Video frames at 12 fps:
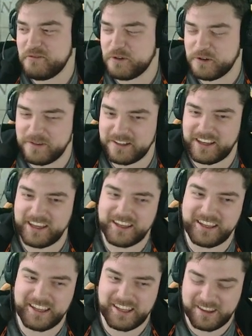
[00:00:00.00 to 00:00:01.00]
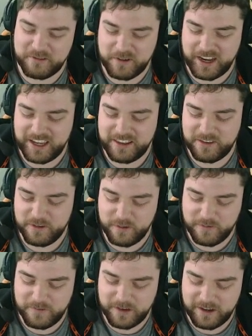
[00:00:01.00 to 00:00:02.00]
will be taking the reins
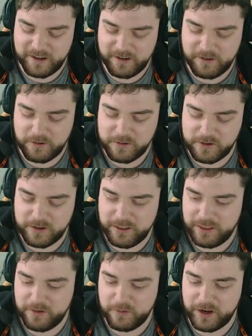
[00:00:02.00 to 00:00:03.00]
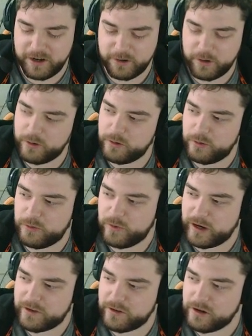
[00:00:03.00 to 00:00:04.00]
of the one called
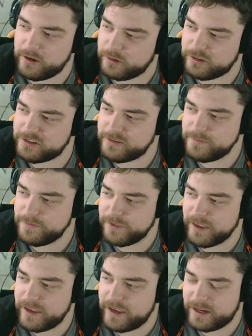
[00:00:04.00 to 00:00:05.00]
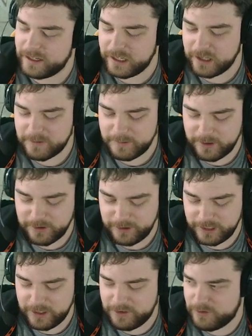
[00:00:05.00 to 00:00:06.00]
Rex Holt. And last but not
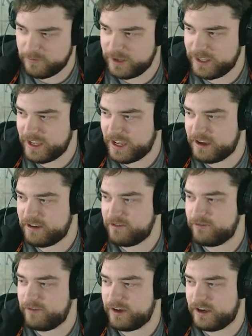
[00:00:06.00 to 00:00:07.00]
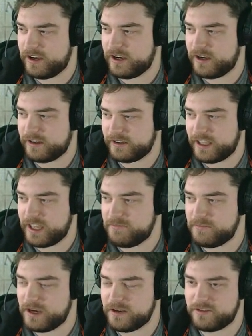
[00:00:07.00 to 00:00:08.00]
least, we have Game
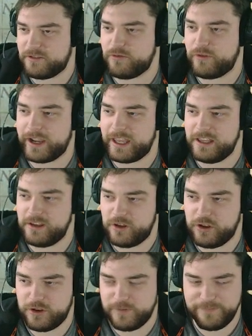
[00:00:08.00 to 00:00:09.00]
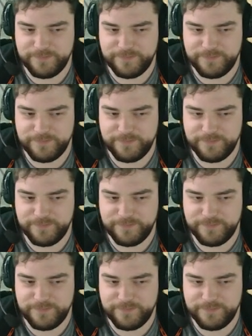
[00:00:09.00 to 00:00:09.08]
Master Wreckage.